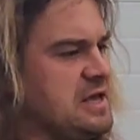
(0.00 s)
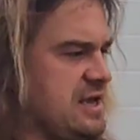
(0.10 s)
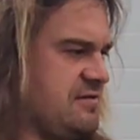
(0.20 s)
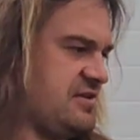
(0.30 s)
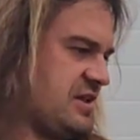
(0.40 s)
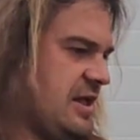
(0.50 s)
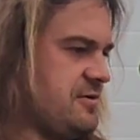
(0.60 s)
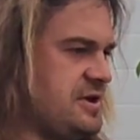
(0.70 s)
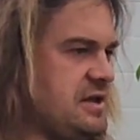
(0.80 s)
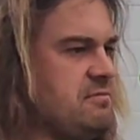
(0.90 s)
If it's
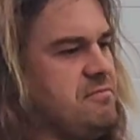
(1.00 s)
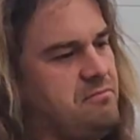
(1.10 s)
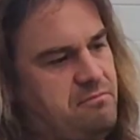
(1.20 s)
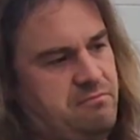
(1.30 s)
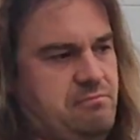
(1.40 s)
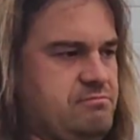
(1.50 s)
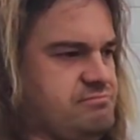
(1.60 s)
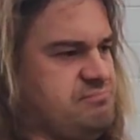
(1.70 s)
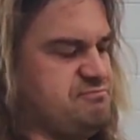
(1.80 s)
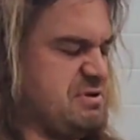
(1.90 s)
cloudy,
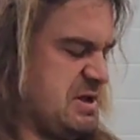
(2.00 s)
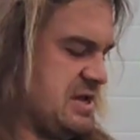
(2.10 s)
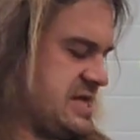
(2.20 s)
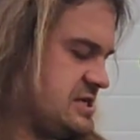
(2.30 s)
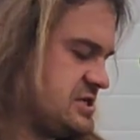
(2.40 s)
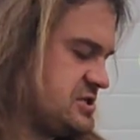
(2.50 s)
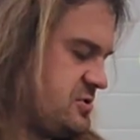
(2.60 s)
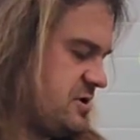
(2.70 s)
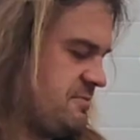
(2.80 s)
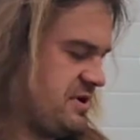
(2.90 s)
pay attention to
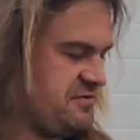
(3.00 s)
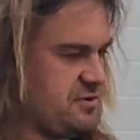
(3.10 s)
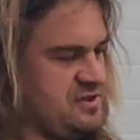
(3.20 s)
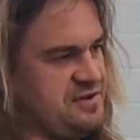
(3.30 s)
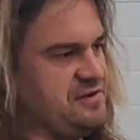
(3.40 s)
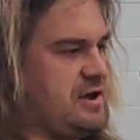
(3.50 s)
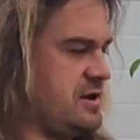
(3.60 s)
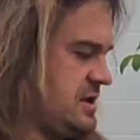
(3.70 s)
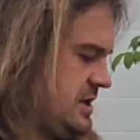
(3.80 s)
it, but if you're in the sun,